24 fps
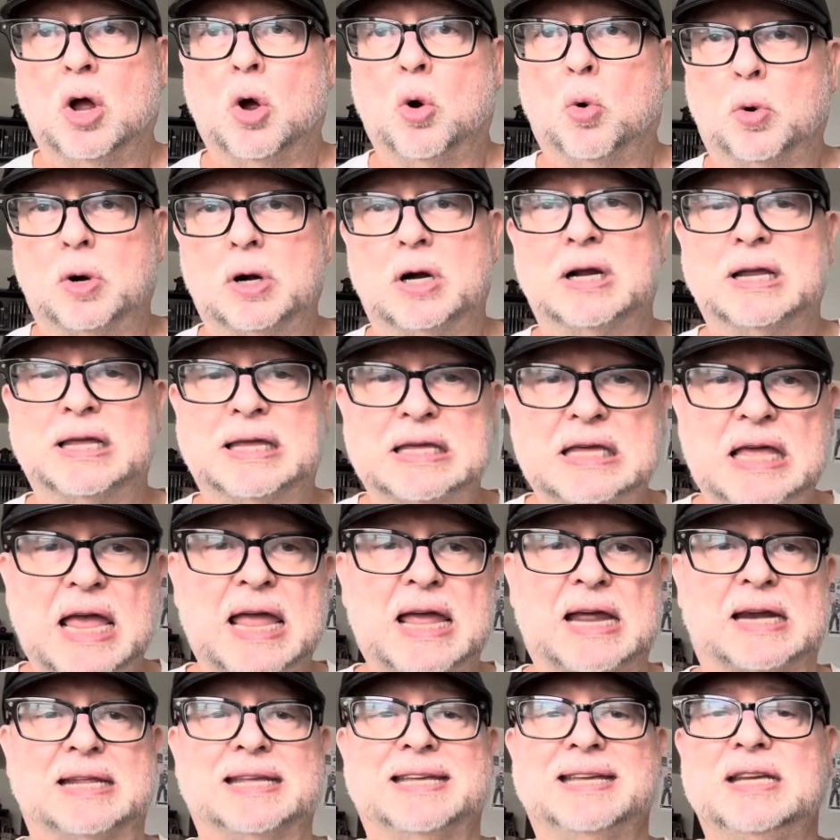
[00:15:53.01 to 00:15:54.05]
where
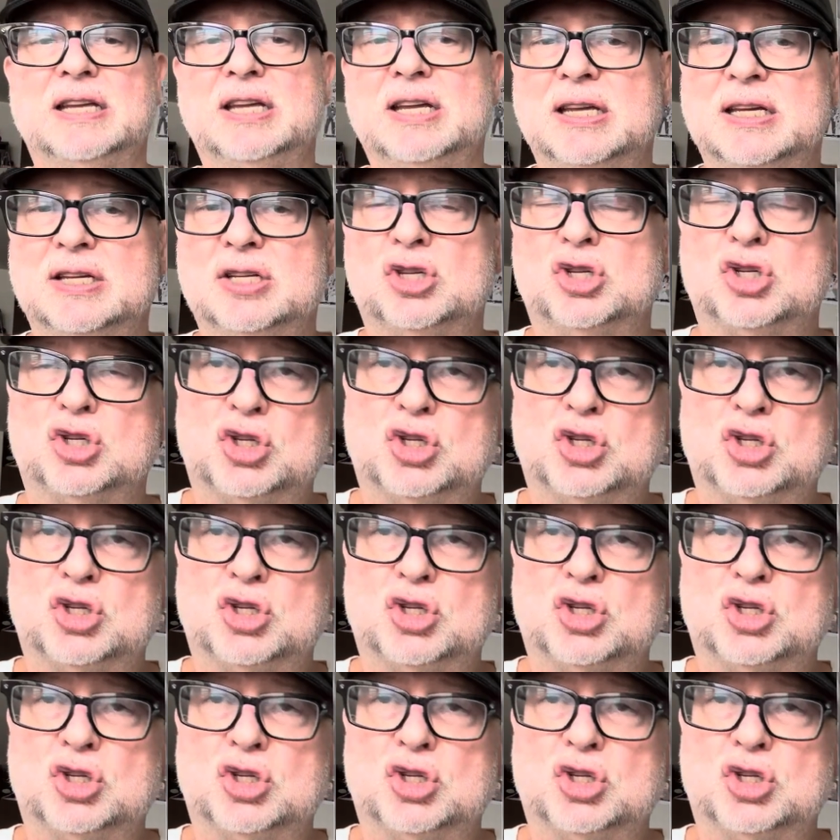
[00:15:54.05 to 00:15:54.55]
again he is